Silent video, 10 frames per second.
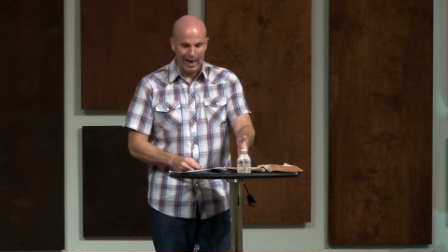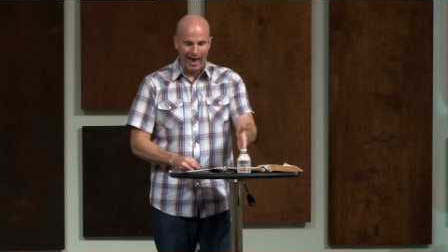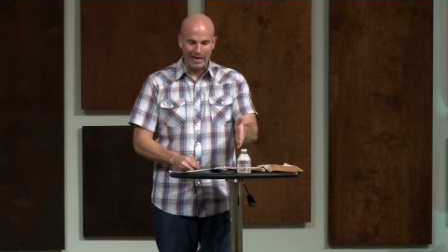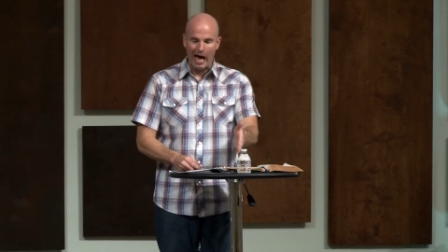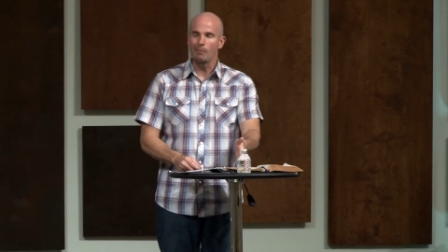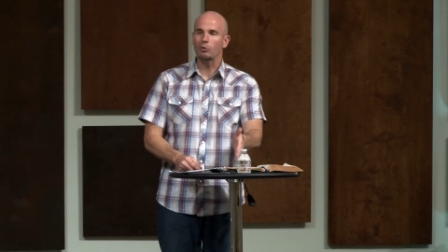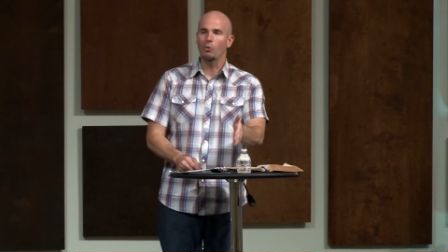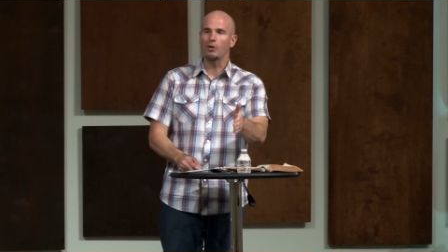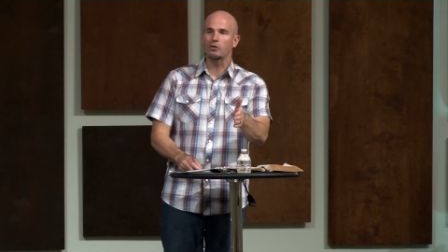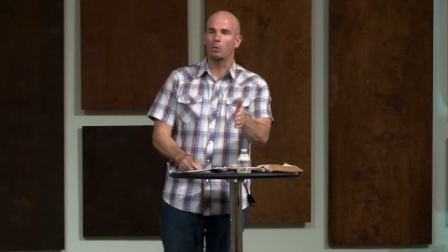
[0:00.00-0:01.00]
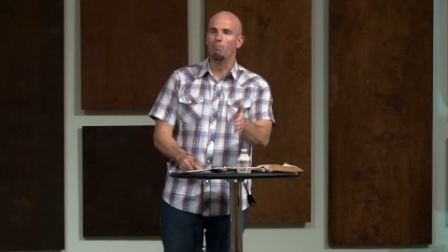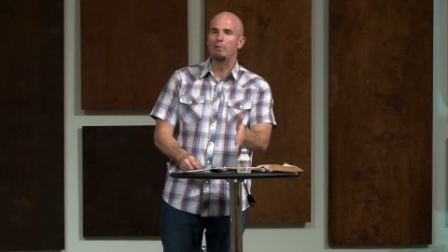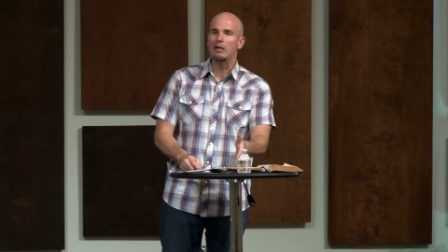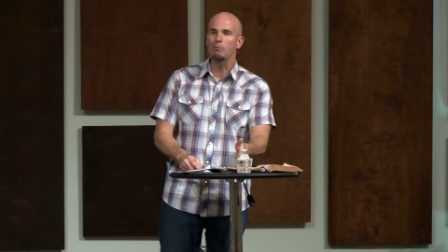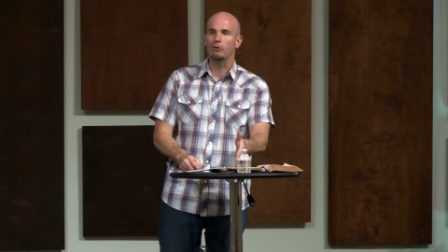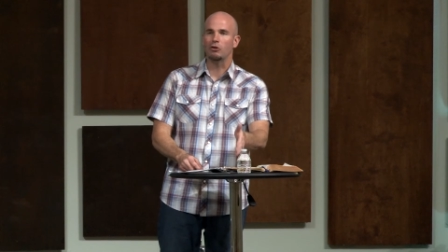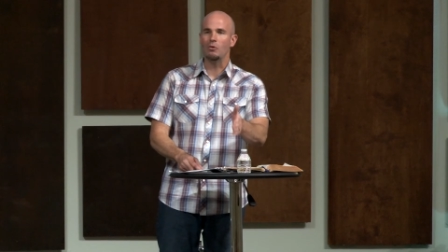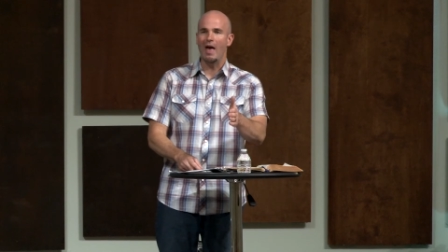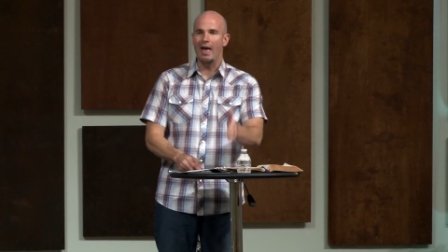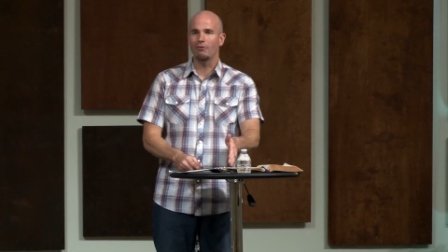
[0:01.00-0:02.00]
and I'm going to be with
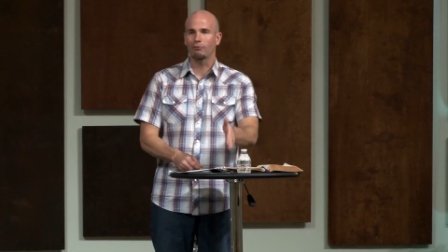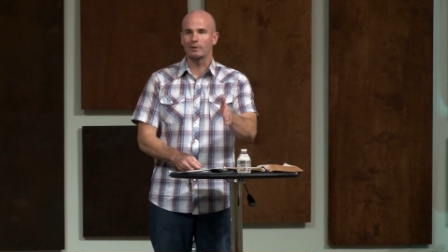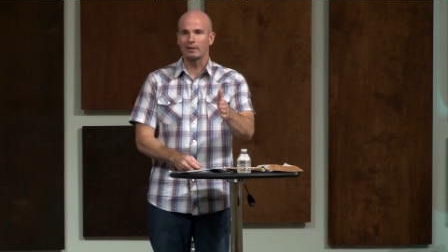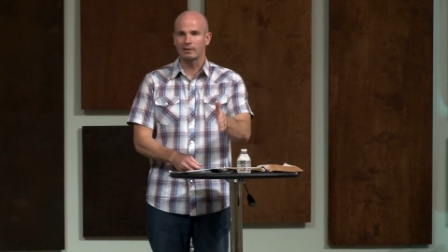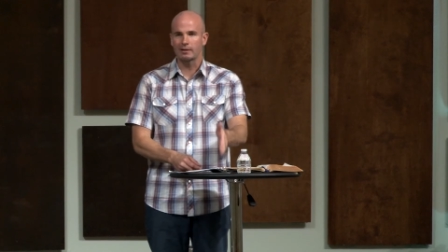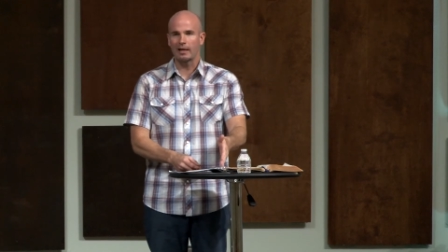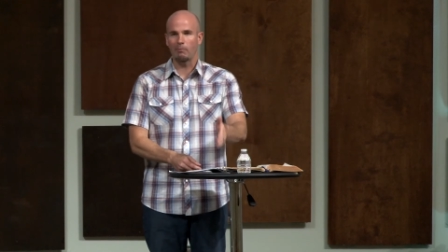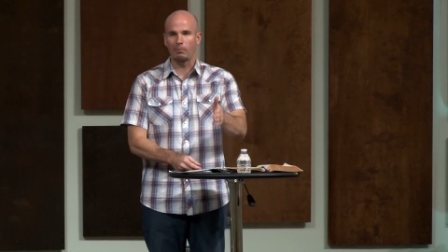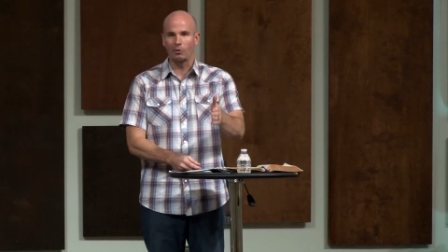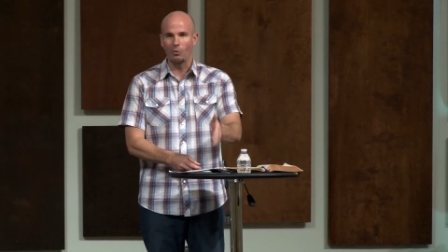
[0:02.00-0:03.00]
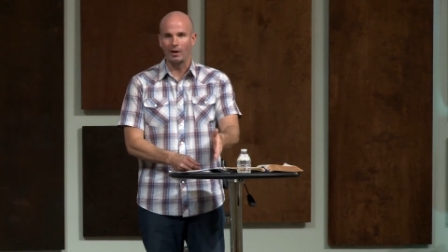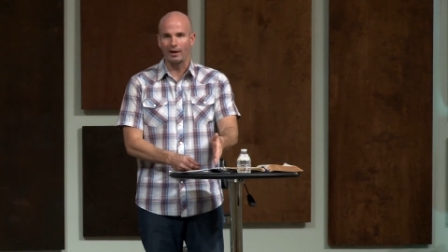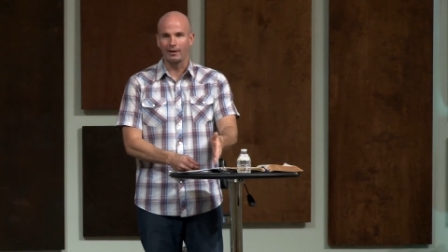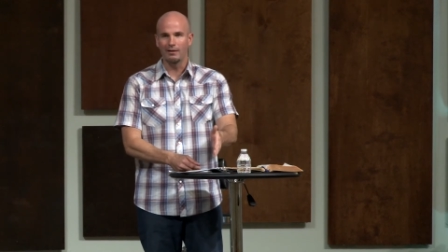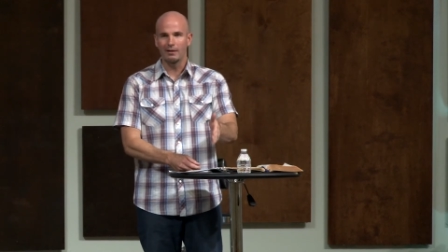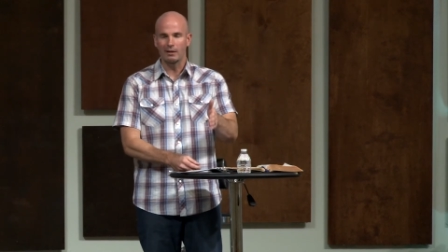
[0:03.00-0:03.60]
you every step of the way